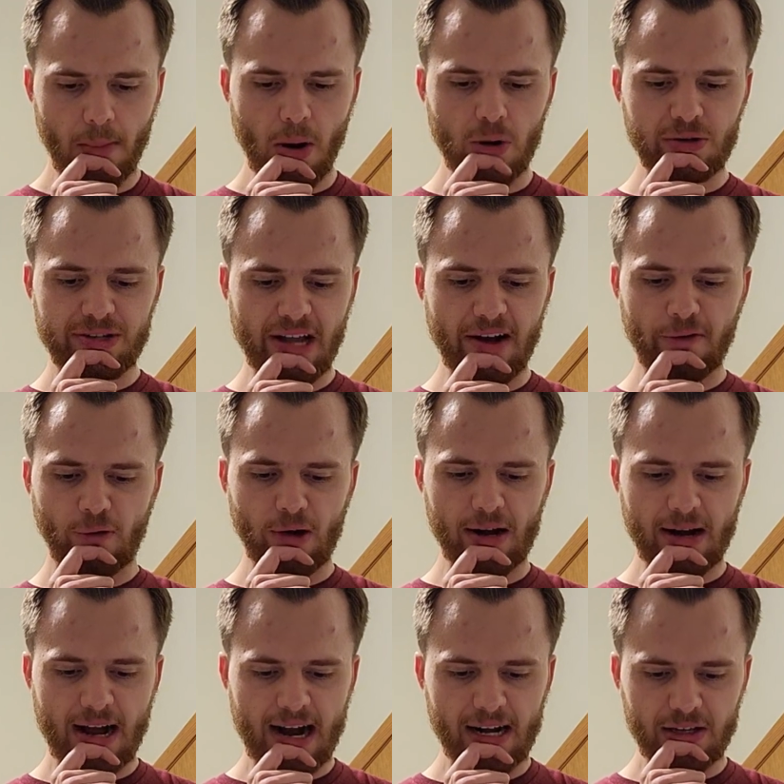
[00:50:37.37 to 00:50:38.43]
Most
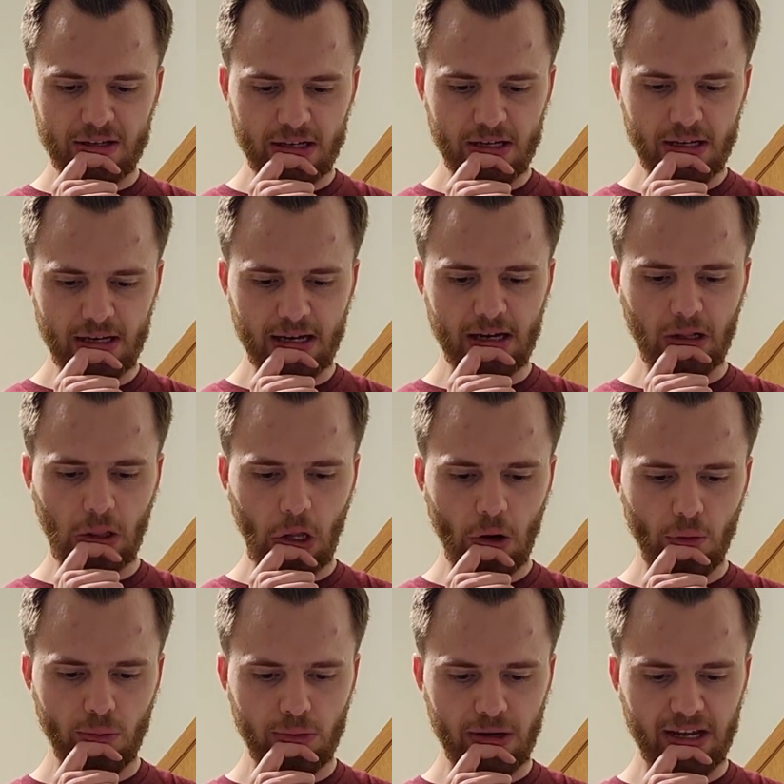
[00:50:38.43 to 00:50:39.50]
every night, He
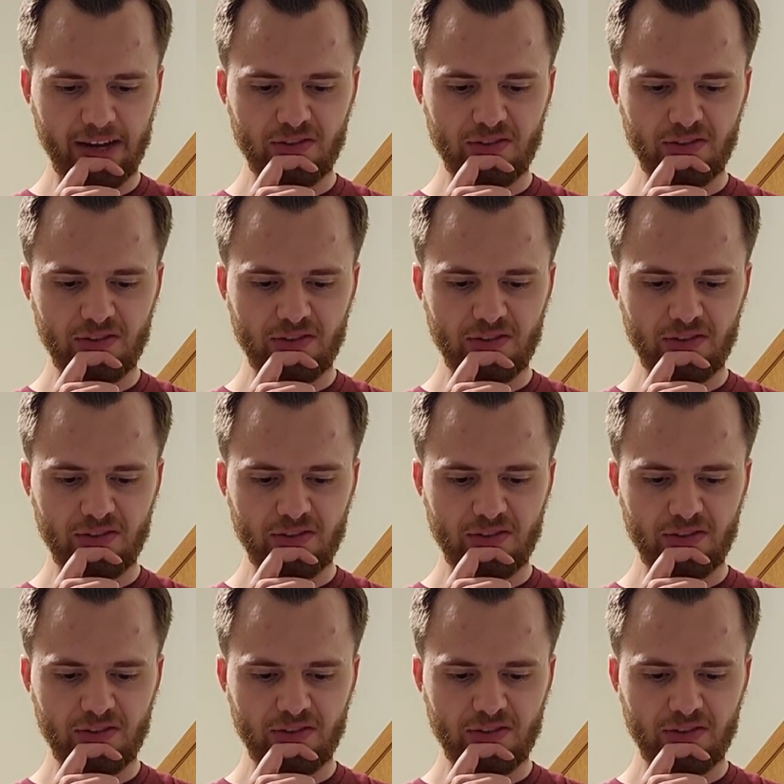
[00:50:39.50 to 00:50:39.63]
alone